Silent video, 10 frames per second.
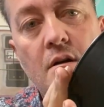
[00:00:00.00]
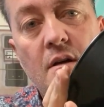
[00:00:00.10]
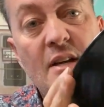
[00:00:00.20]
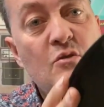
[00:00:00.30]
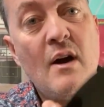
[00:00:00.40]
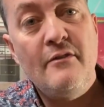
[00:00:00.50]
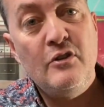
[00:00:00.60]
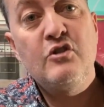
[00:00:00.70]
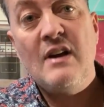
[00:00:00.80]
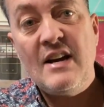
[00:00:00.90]
It has quite a few
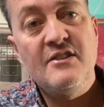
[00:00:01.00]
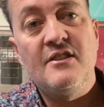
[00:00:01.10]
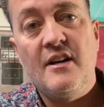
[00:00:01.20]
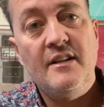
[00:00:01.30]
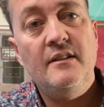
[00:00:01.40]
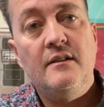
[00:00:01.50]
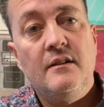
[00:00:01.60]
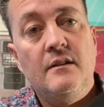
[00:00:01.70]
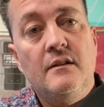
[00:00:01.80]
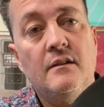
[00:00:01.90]
scratches on it.
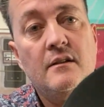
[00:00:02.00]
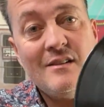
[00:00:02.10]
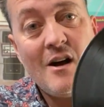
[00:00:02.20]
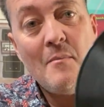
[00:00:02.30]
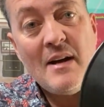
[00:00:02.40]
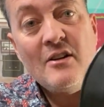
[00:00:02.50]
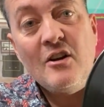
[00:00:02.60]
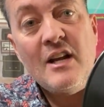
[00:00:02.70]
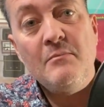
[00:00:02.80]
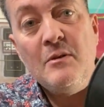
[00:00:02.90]
On my
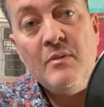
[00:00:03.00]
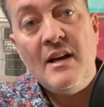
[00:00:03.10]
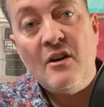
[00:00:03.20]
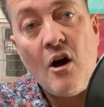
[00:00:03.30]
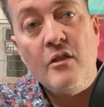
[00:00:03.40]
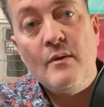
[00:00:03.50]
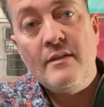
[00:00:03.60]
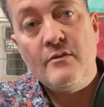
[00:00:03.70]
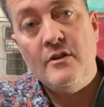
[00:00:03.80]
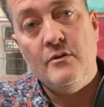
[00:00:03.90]
turntable, it played all the way
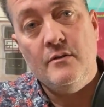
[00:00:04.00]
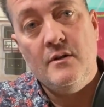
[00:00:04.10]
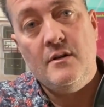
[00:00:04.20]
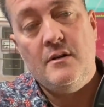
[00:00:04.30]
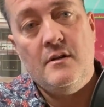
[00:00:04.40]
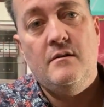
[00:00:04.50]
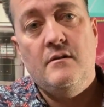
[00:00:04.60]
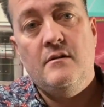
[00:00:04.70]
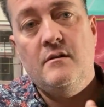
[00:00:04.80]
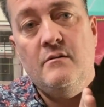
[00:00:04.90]
through
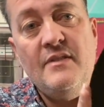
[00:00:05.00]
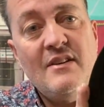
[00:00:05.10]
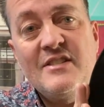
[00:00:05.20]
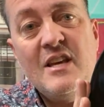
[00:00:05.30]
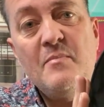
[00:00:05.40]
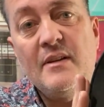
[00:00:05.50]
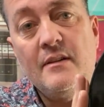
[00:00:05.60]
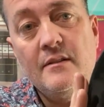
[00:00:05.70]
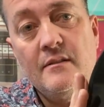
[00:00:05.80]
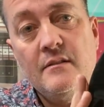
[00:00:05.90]
without skipping.
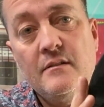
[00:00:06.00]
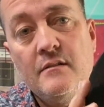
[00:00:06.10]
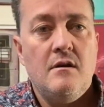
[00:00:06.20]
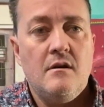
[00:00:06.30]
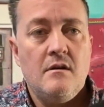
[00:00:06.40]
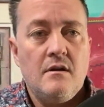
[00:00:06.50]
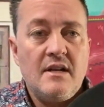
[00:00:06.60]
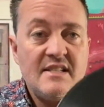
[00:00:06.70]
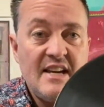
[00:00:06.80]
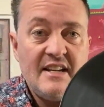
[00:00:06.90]
Like I
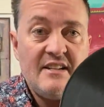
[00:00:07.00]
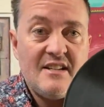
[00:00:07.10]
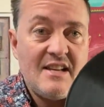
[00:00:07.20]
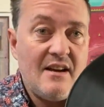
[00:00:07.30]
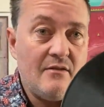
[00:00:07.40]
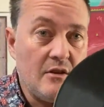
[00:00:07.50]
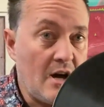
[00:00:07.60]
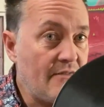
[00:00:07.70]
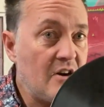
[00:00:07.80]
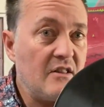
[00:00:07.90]
said, it does have a lot
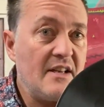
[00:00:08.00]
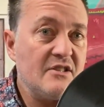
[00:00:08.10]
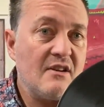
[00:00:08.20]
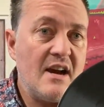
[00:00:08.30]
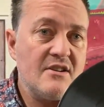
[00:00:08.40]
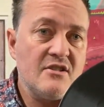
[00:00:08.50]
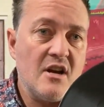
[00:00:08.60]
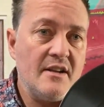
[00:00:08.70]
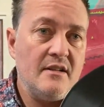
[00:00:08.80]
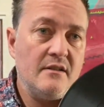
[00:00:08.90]
of hairline scratches
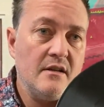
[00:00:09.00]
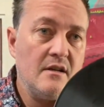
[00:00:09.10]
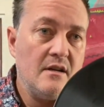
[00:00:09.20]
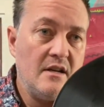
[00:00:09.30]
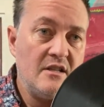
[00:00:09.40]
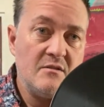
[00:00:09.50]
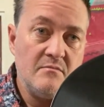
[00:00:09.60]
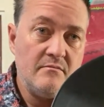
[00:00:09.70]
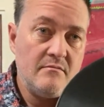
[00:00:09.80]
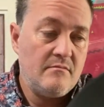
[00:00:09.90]
on it and
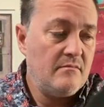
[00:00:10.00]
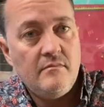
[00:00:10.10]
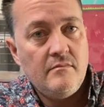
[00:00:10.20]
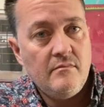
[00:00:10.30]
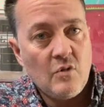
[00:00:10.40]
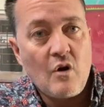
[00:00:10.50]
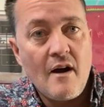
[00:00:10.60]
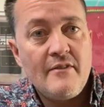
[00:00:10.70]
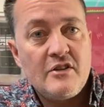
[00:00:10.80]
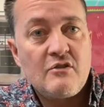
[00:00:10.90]
some more
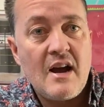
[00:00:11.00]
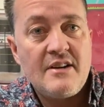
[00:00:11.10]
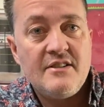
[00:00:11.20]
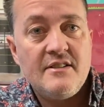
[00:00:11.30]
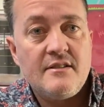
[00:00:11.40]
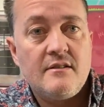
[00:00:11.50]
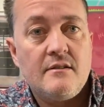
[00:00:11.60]
obvious scratches,